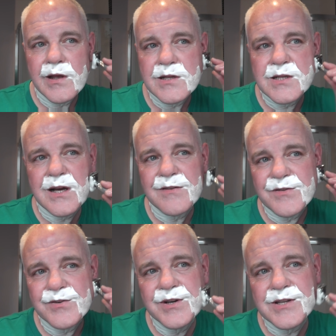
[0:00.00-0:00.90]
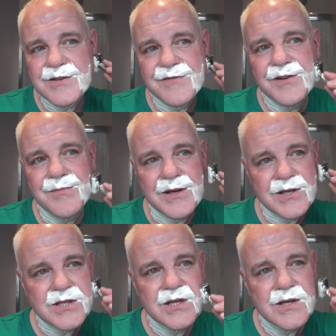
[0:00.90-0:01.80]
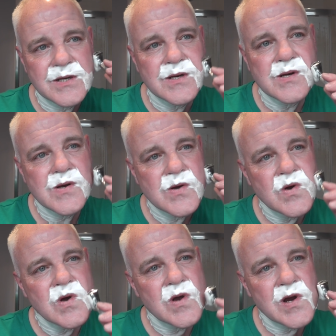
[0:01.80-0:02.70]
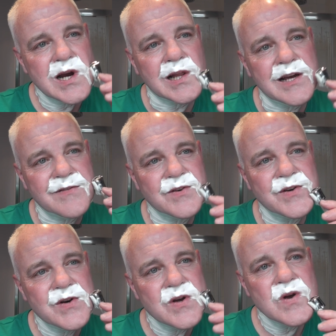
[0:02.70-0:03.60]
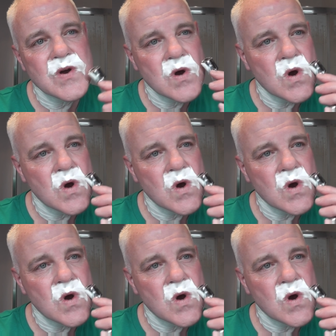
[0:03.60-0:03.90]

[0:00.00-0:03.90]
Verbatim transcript: it's afternoon as I film this, early afternoon,